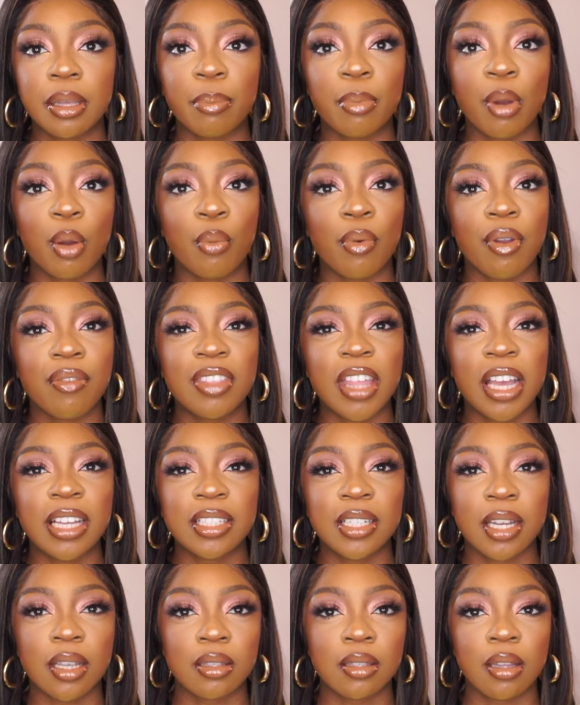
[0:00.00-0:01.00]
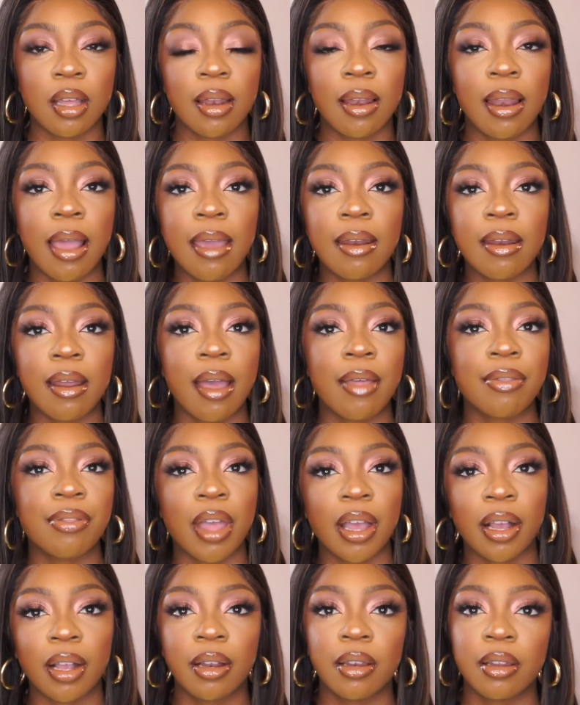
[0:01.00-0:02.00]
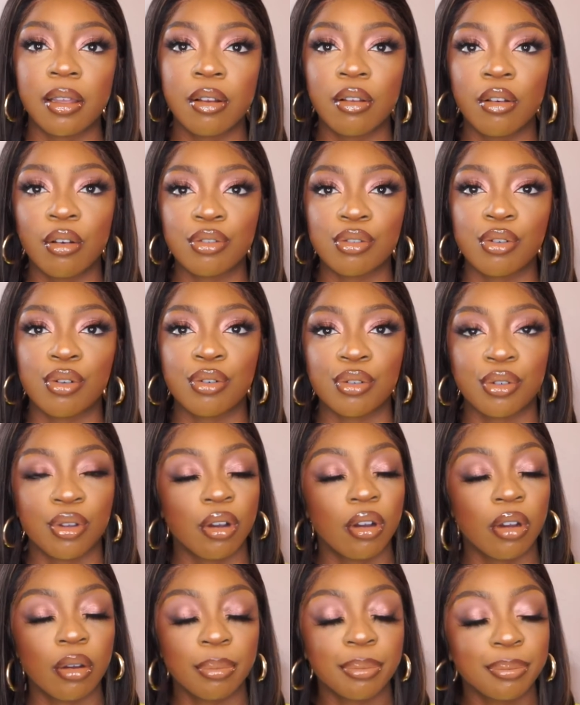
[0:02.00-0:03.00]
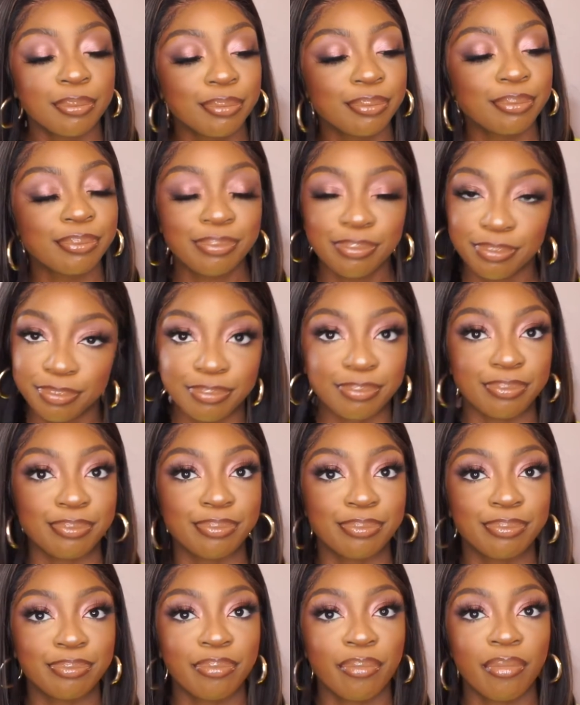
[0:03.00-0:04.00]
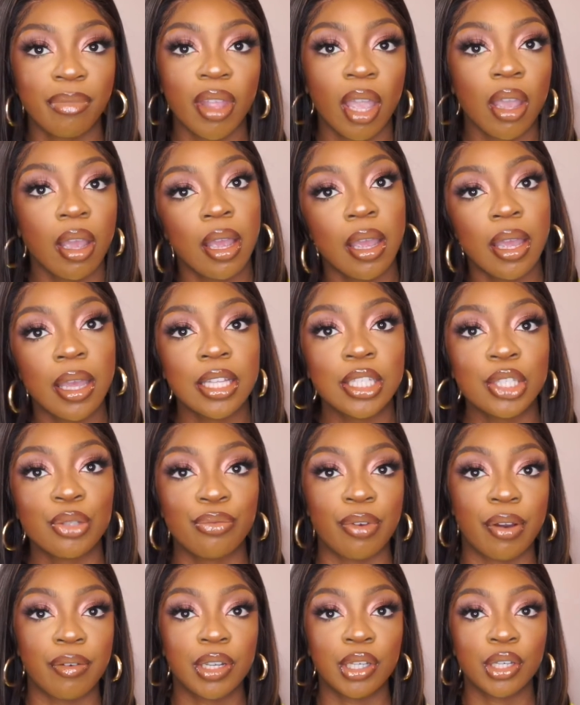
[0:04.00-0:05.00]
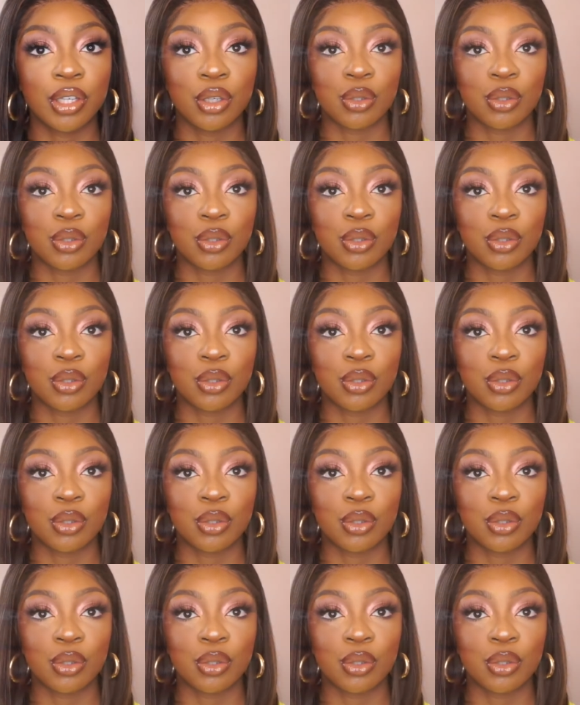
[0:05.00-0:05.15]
but with that chestnut liner and that clear gloss on top, it's a very cute.